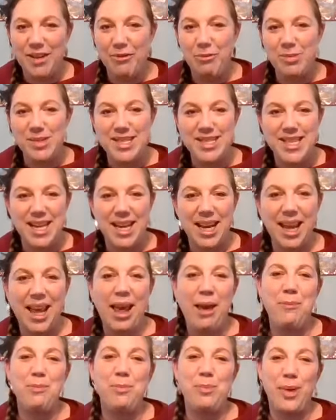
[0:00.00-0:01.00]
I've been sending
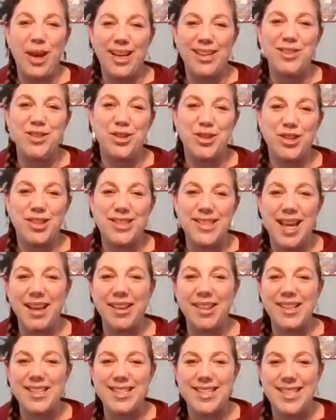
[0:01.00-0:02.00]
him pictures like
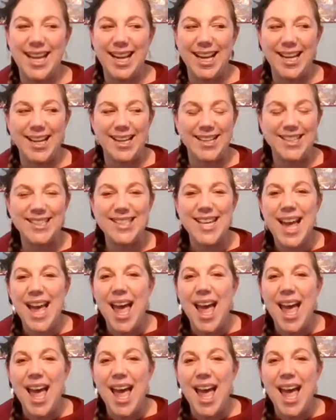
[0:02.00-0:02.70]
the status,